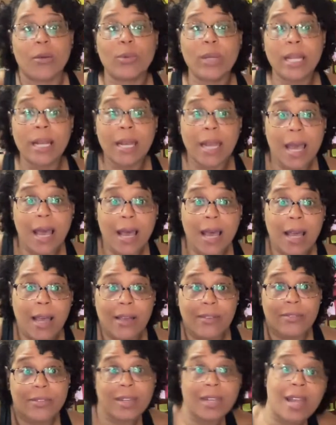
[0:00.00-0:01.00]
We
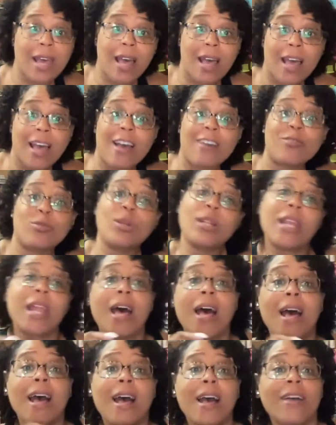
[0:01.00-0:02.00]
live, live, we
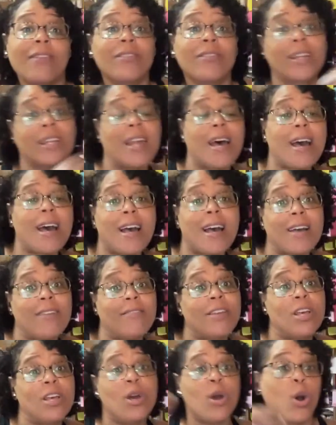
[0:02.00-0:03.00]
live, live.
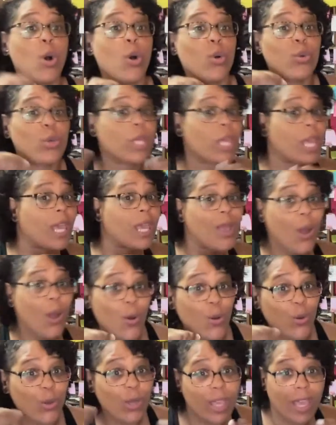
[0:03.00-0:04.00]
Okay,
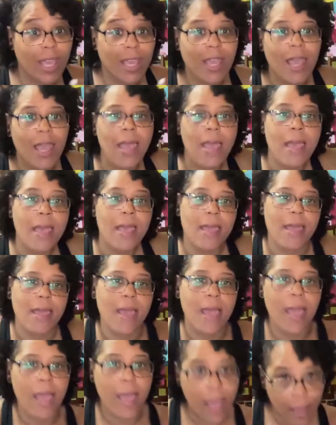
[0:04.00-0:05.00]
okay.
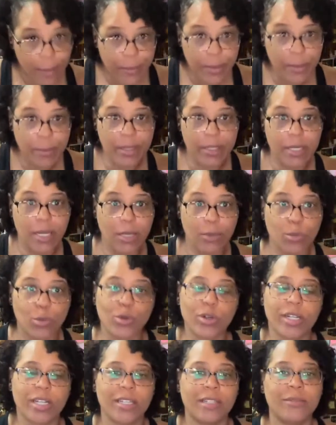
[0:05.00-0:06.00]
Happy Monday
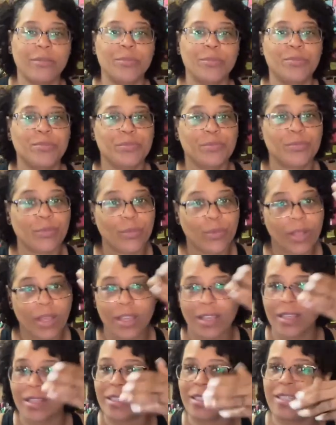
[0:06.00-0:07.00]
morning.
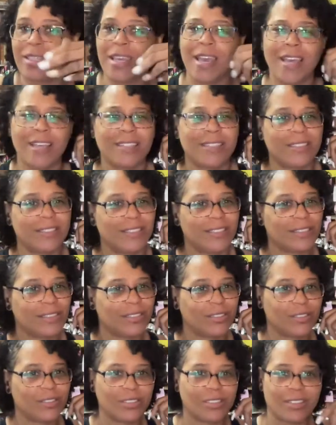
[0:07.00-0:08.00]
Yes,
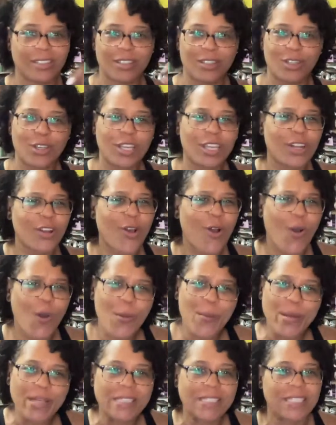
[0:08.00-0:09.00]
look at
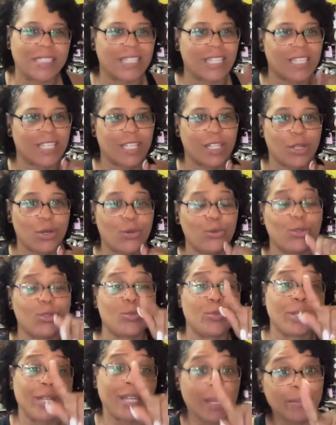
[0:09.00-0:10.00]
all my sticky
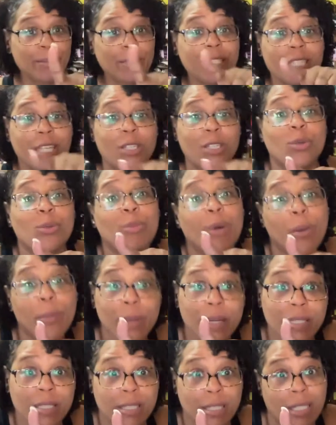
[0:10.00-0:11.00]
notes, but let me tell you about
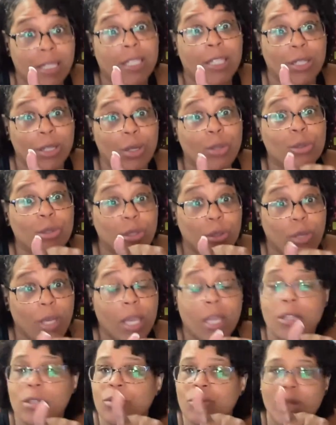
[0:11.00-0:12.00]
my sticky notes,
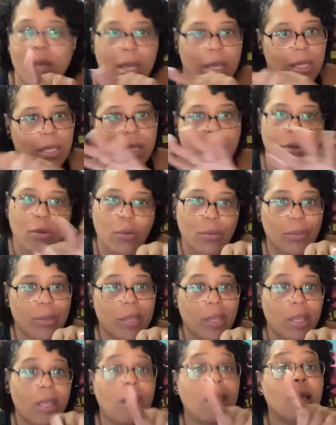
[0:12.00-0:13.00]
okay? Do not get on
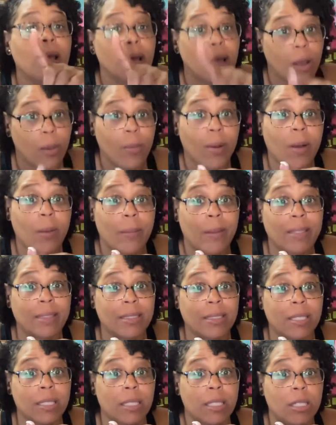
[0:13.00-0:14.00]
me about my
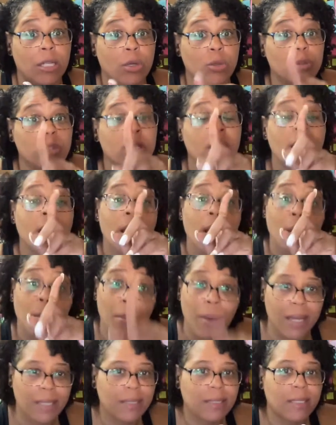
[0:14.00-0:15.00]
sticky notes.
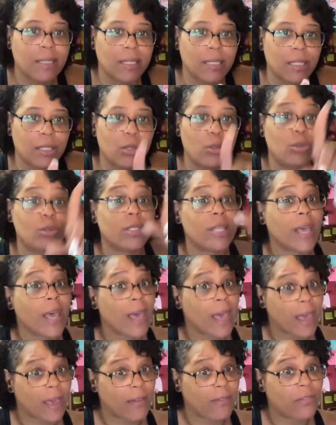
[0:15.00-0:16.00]
My sticky notes
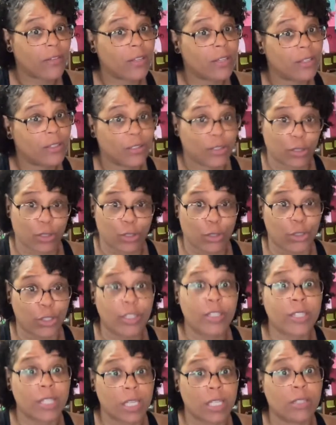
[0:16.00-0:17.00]
have
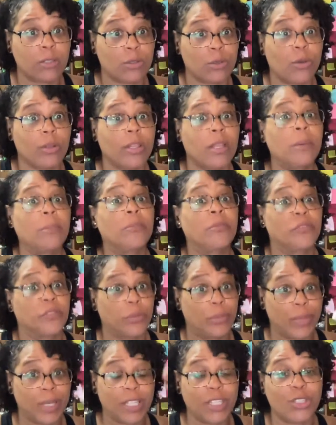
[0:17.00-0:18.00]
good things on them
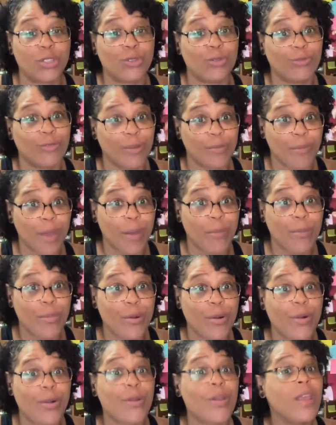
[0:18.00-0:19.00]
for me to
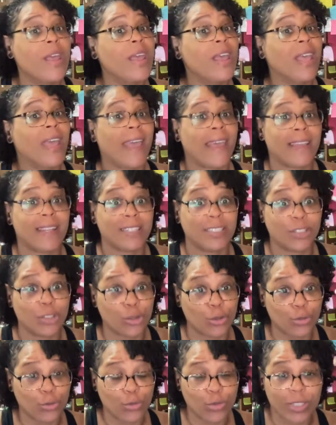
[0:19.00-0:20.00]
remember and
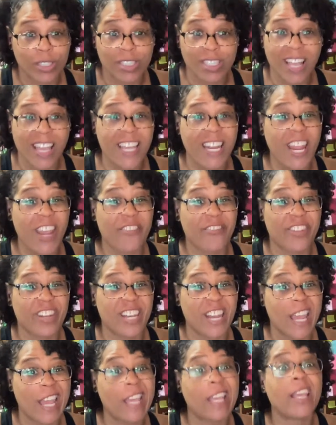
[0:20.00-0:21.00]
to recite every
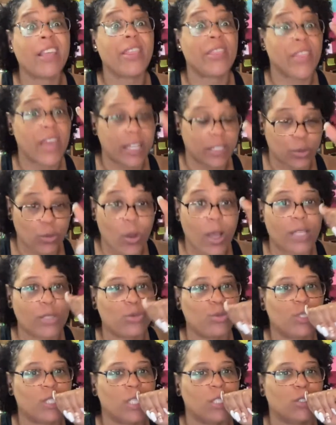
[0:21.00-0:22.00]
day. That's why
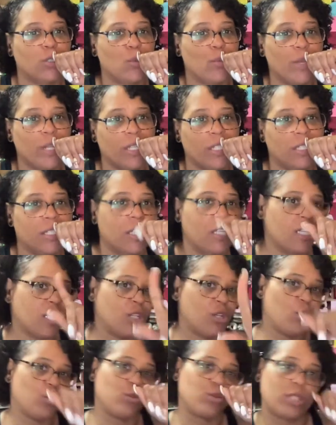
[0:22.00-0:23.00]
you see so many
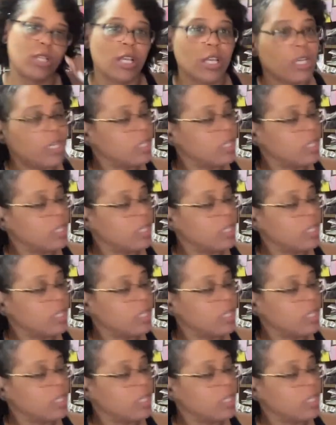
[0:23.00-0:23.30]
sticky notes.